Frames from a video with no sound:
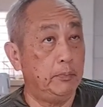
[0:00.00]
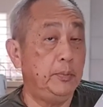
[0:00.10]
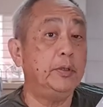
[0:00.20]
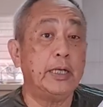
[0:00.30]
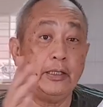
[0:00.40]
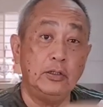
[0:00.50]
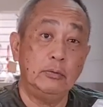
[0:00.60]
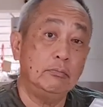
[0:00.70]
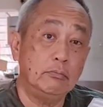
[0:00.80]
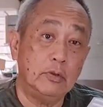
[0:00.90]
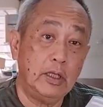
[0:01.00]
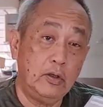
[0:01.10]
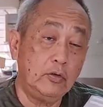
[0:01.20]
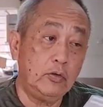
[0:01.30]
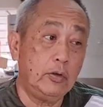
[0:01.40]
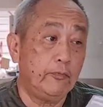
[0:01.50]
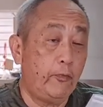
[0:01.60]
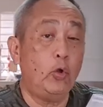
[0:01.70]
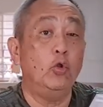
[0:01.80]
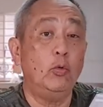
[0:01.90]
people can, you know,
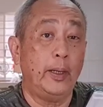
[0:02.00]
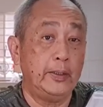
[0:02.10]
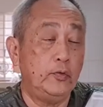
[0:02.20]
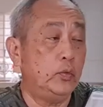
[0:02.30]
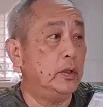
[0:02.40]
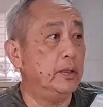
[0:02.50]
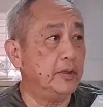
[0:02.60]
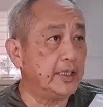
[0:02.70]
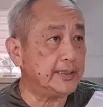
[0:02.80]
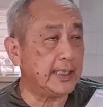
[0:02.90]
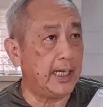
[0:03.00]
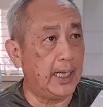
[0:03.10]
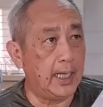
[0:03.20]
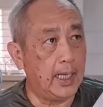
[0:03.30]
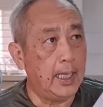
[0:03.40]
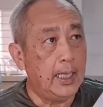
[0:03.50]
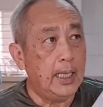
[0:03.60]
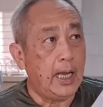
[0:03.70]
follow my tour, because I'm